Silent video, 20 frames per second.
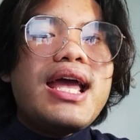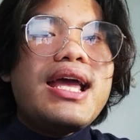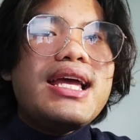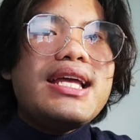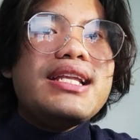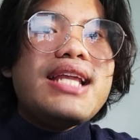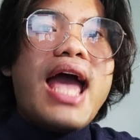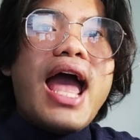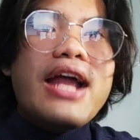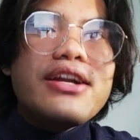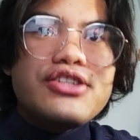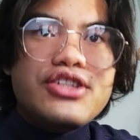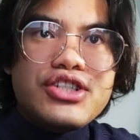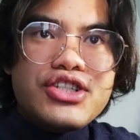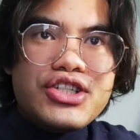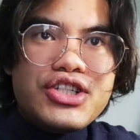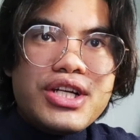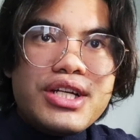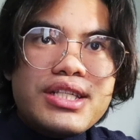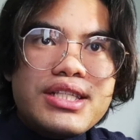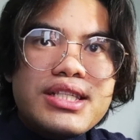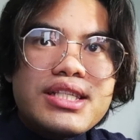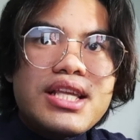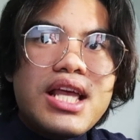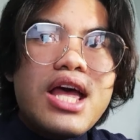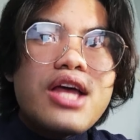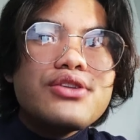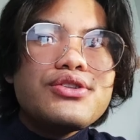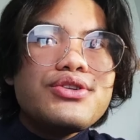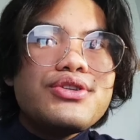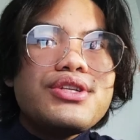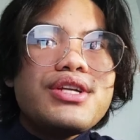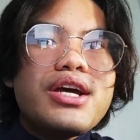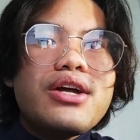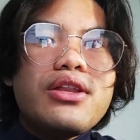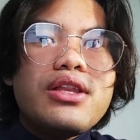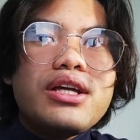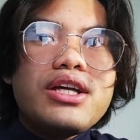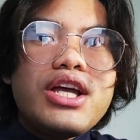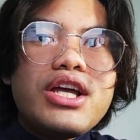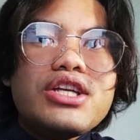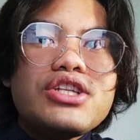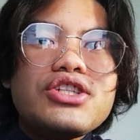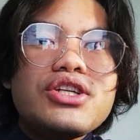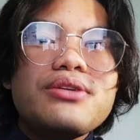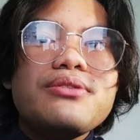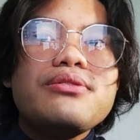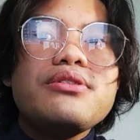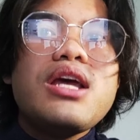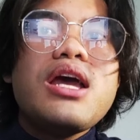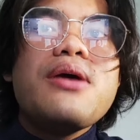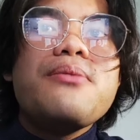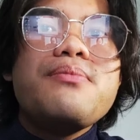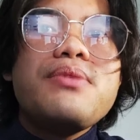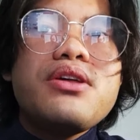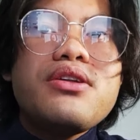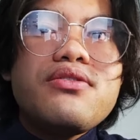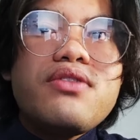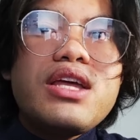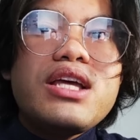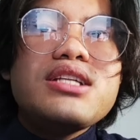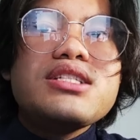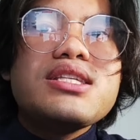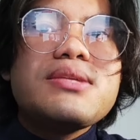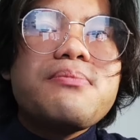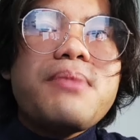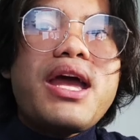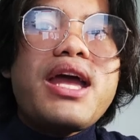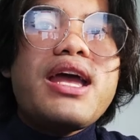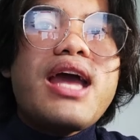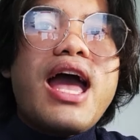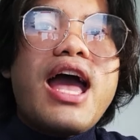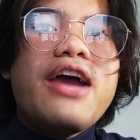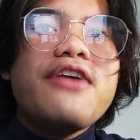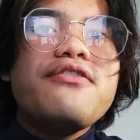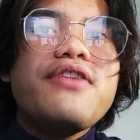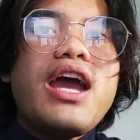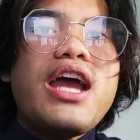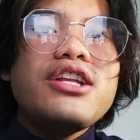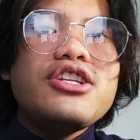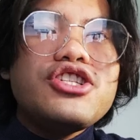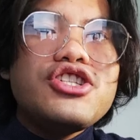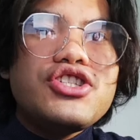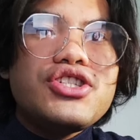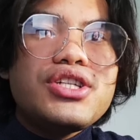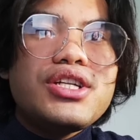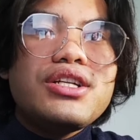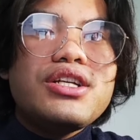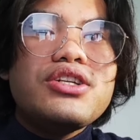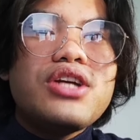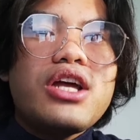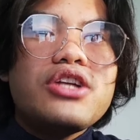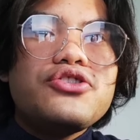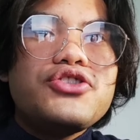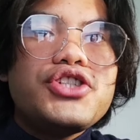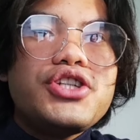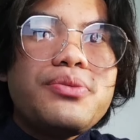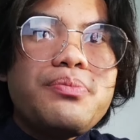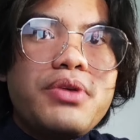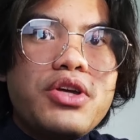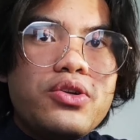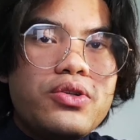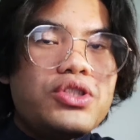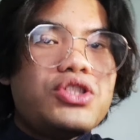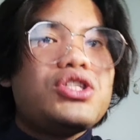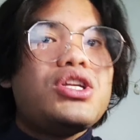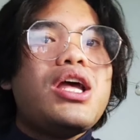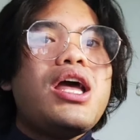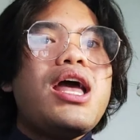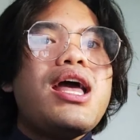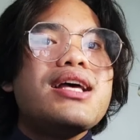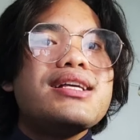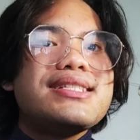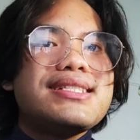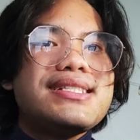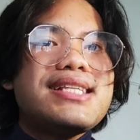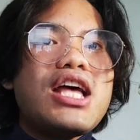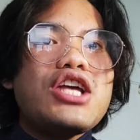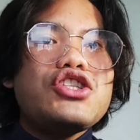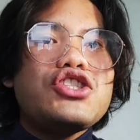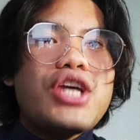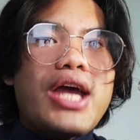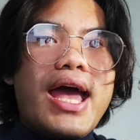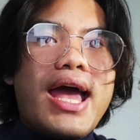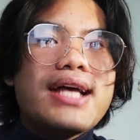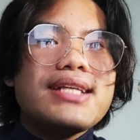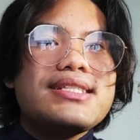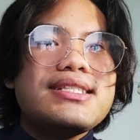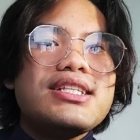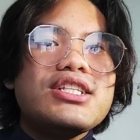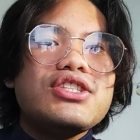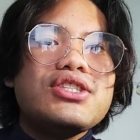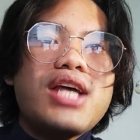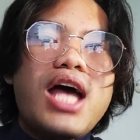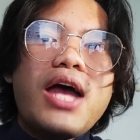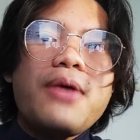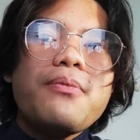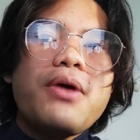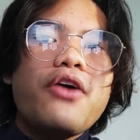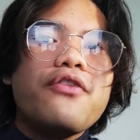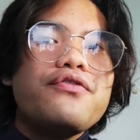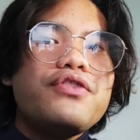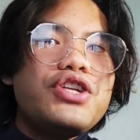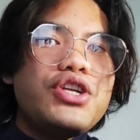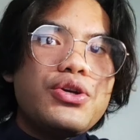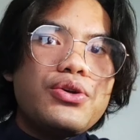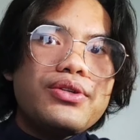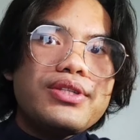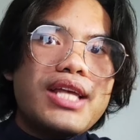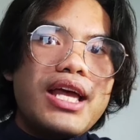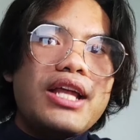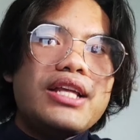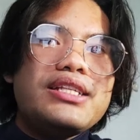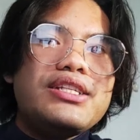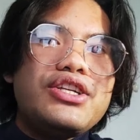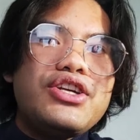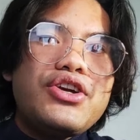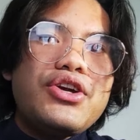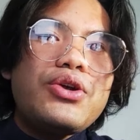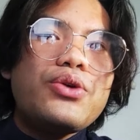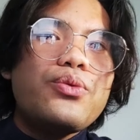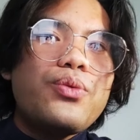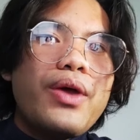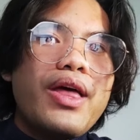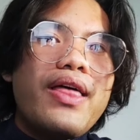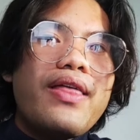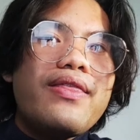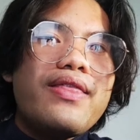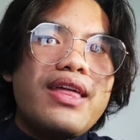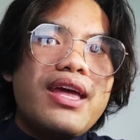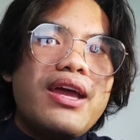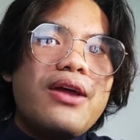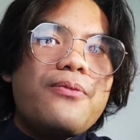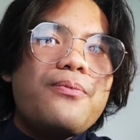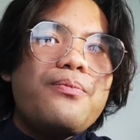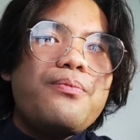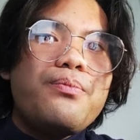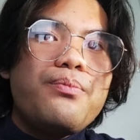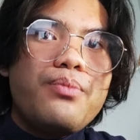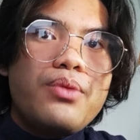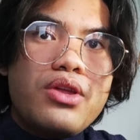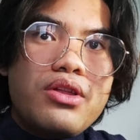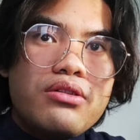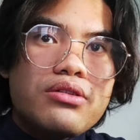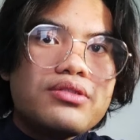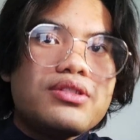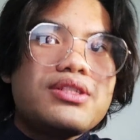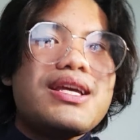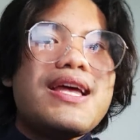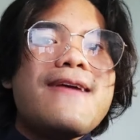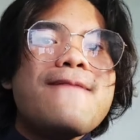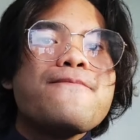In addition to their location, buildings may have additional attributes such as the type of use and year where they're built.